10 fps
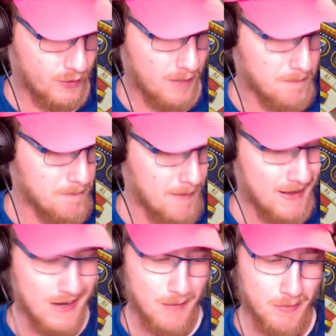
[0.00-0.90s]
may
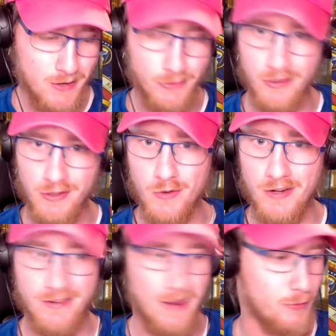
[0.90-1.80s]
not be using you
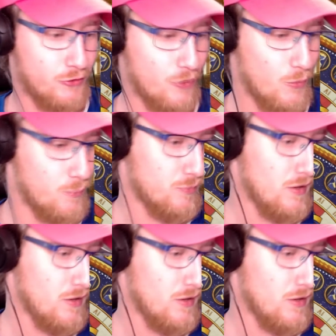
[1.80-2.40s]
anytime soon.